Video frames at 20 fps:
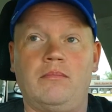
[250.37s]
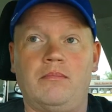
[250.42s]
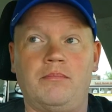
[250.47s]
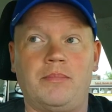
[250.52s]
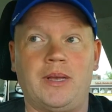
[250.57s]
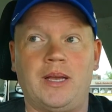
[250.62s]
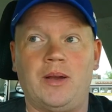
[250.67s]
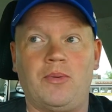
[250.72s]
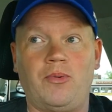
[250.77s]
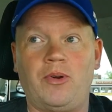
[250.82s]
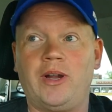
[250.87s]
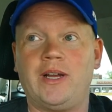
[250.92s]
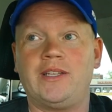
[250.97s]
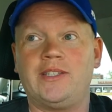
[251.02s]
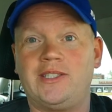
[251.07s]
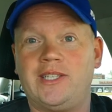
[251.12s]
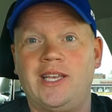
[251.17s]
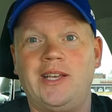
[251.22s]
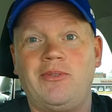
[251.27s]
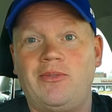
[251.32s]
But we're
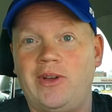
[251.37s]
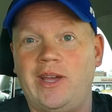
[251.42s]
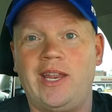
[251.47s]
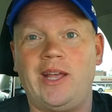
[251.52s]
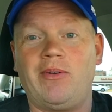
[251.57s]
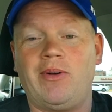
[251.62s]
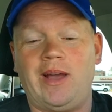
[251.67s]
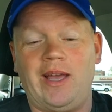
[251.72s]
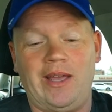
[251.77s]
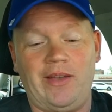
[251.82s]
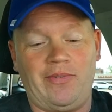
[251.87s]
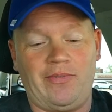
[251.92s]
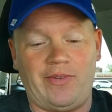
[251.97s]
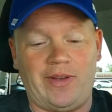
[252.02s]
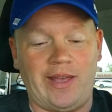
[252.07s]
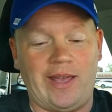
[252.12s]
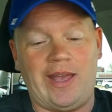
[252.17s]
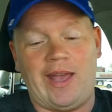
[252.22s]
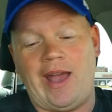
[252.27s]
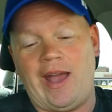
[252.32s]
going to see, anyway,
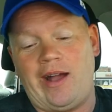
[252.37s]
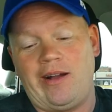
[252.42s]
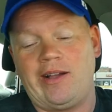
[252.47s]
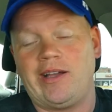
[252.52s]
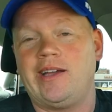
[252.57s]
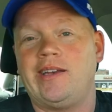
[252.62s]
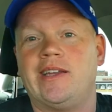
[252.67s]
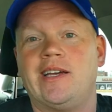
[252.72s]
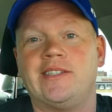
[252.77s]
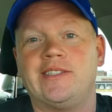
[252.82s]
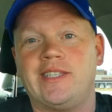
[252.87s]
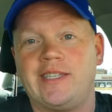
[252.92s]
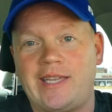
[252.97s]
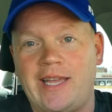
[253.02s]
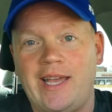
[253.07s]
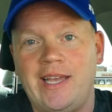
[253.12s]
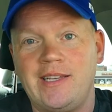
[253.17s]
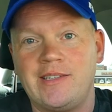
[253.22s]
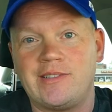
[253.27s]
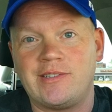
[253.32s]
how good does it
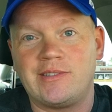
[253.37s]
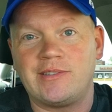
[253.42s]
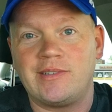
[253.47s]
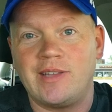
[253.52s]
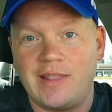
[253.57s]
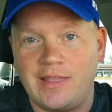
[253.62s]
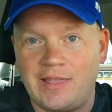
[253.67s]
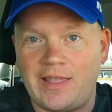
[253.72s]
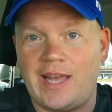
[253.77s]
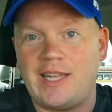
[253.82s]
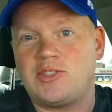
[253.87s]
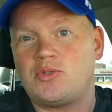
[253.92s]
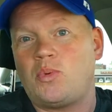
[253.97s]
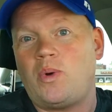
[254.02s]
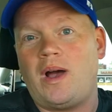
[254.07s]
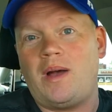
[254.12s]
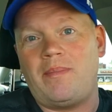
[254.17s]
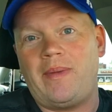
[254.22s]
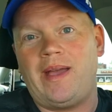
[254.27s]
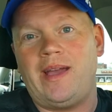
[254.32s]
taste? That's
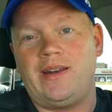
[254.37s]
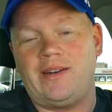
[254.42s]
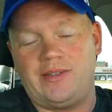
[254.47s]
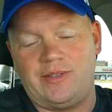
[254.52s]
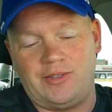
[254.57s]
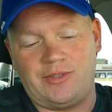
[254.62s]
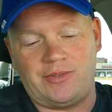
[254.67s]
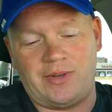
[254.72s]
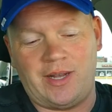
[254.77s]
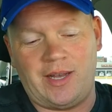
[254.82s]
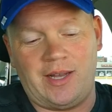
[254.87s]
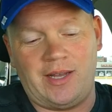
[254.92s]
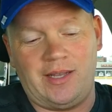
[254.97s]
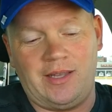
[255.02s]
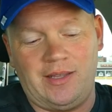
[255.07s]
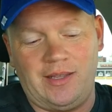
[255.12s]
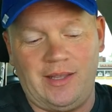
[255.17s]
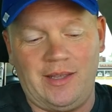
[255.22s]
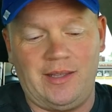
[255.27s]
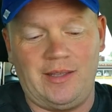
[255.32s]
what matters, right?
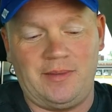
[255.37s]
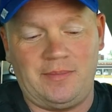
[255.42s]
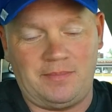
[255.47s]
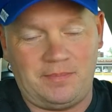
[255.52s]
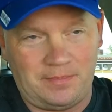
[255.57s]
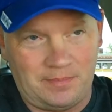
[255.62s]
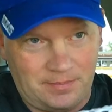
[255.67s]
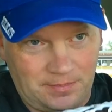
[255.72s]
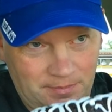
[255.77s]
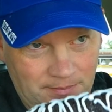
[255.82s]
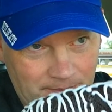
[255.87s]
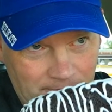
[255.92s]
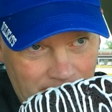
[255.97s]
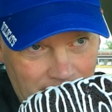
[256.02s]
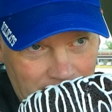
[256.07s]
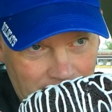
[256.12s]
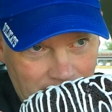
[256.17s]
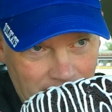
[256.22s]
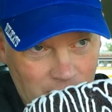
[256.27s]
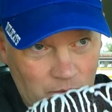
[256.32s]

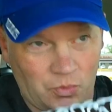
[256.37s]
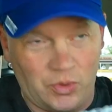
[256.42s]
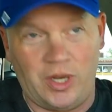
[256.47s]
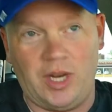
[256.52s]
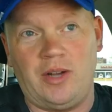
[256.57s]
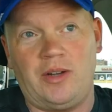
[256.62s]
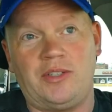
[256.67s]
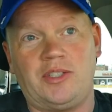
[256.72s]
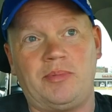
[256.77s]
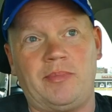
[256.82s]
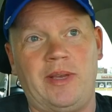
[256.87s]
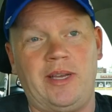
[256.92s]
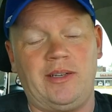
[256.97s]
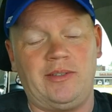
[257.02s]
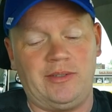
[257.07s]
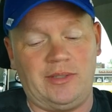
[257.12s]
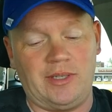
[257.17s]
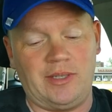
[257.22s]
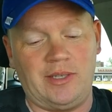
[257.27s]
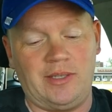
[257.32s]
We know it
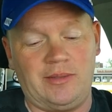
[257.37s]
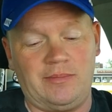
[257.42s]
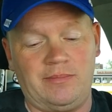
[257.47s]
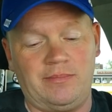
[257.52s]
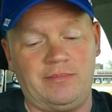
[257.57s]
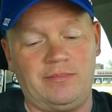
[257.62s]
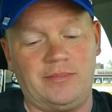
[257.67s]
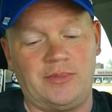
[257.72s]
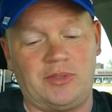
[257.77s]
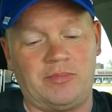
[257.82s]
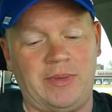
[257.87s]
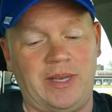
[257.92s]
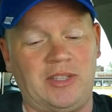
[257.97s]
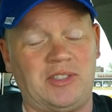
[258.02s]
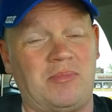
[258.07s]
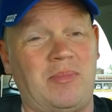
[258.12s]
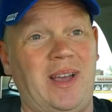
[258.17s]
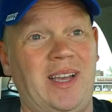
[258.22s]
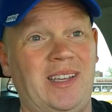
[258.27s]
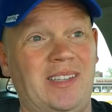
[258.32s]
smells good.
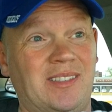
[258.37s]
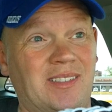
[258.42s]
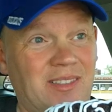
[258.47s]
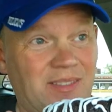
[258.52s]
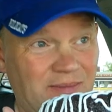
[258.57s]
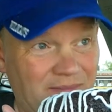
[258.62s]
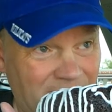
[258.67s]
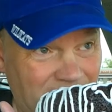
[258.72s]
Smells amazing.